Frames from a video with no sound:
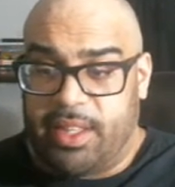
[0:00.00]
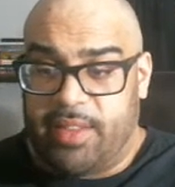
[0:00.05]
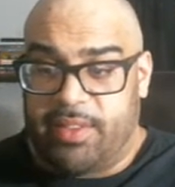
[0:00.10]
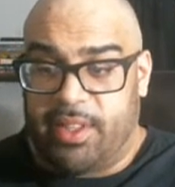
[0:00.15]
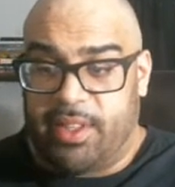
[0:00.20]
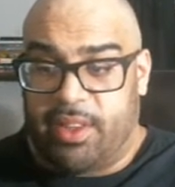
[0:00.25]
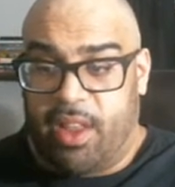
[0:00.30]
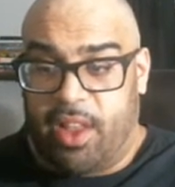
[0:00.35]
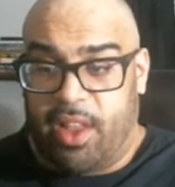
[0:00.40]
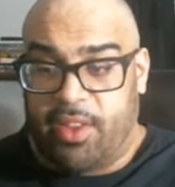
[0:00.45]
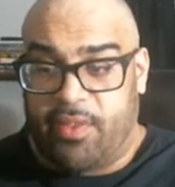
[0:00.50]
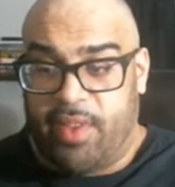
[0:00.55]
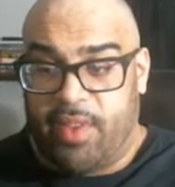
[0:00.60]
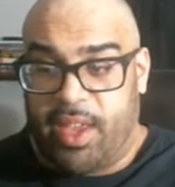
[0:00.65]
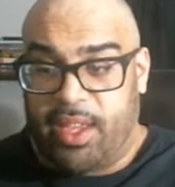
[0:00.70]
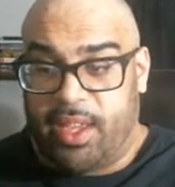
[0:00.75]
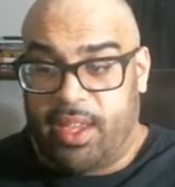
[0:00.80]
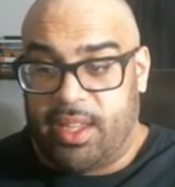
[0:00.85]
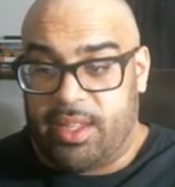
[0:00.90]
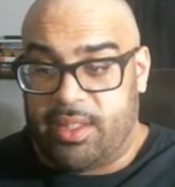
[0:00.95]
in Las
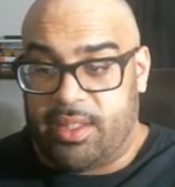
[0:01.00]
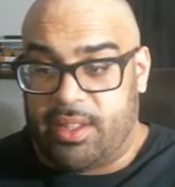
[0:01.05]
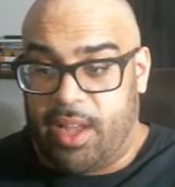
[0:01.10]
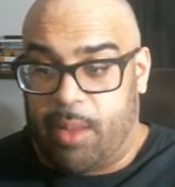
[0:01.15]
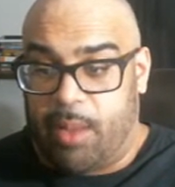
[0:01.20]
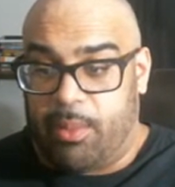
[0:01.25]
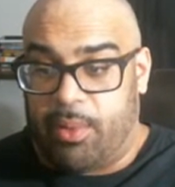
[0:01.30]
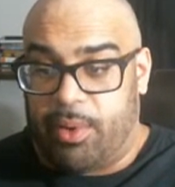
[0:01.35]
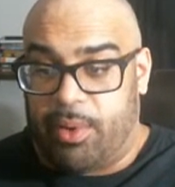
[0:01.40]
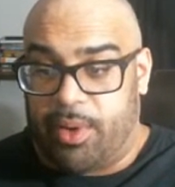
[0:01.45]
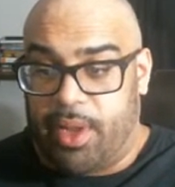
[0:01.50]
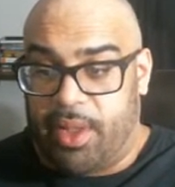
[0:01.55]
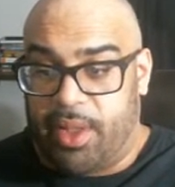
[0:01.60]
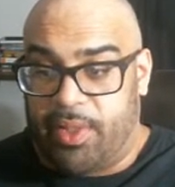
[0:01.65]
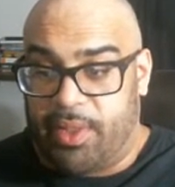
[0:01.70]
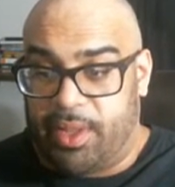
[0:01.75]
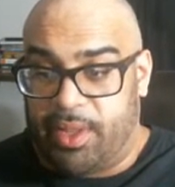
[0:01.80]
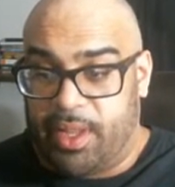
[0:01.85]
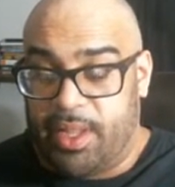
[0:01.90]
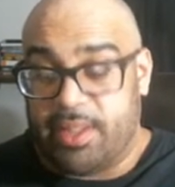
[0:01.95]
Vegas. Double or
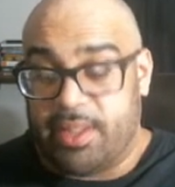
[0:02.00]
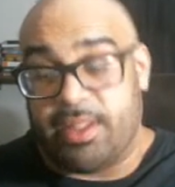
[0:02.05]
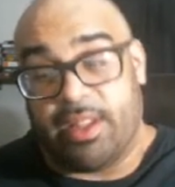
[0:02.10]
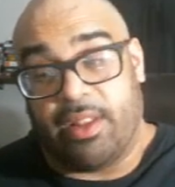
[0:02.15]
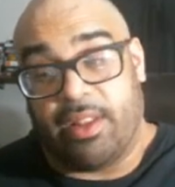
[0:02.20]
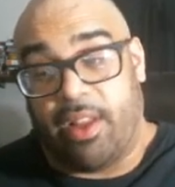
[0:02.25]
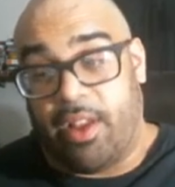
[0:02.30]
Nothing is in Las